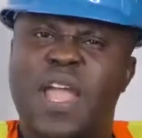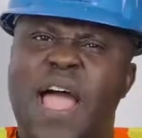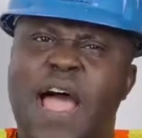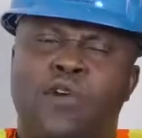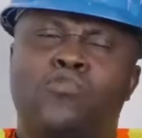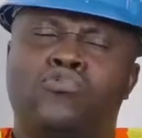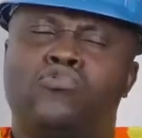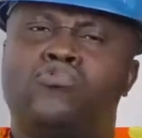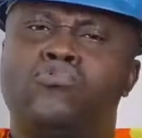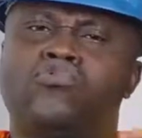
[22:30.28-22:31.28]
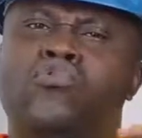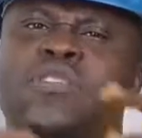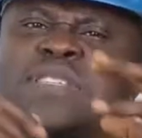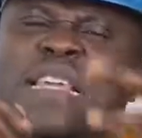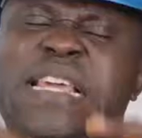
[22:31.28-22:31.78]
How
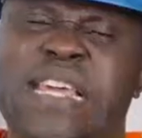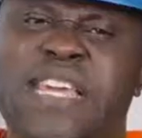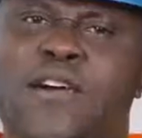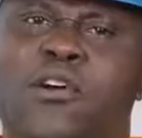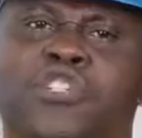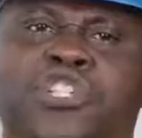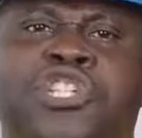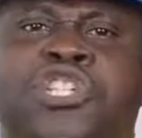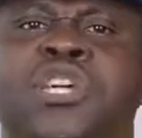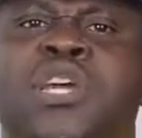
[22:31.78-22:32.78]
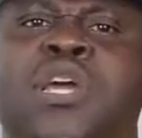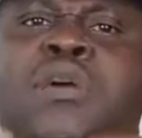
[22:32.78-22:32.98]
does he or she